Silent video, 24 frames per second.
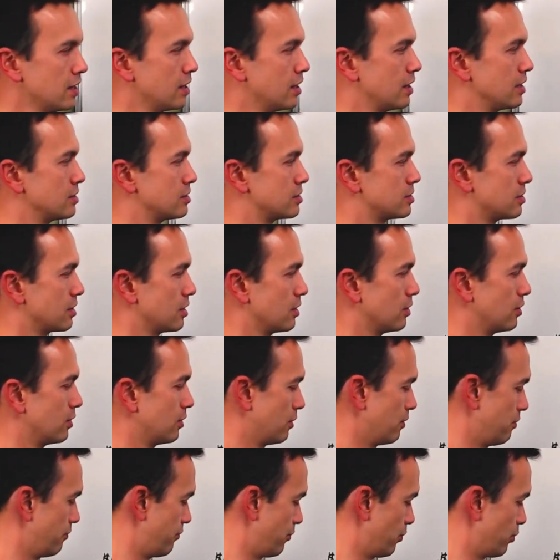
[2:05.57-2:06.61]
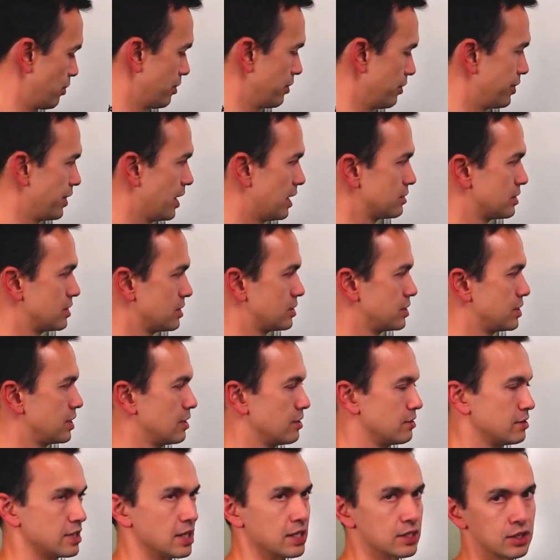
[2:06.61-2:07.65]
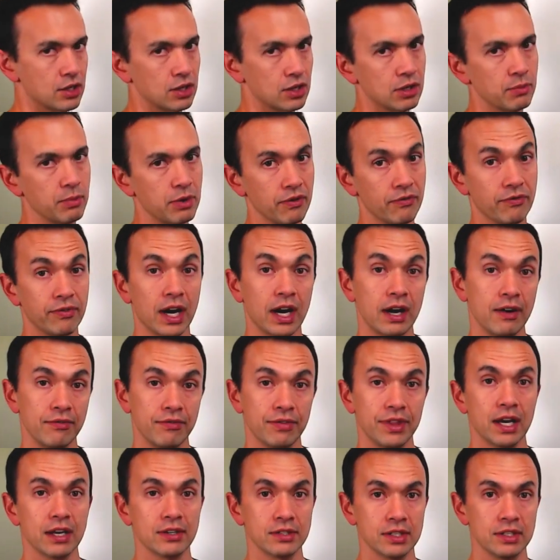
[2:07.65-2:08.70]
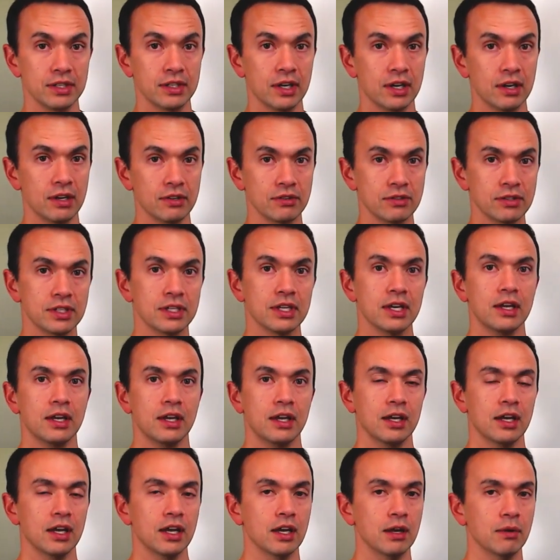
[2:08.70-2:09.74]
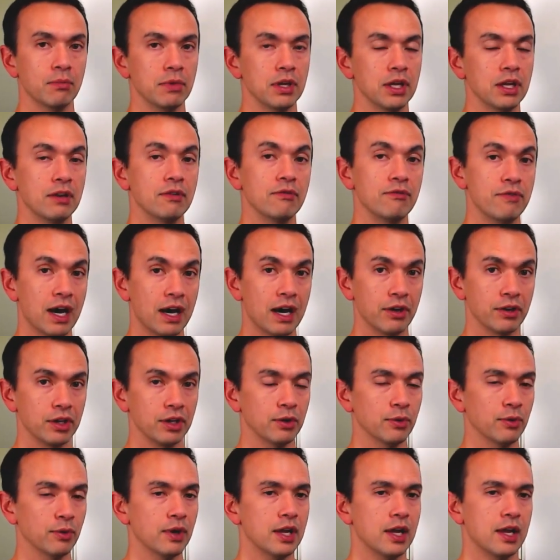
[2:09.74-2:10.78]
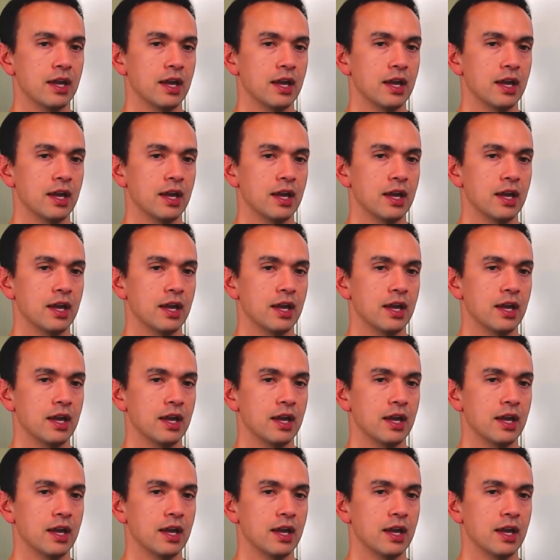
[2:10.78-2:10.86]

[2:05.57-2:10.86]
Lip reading: And so for 1,000 shares, that's going to be $5,000 in value.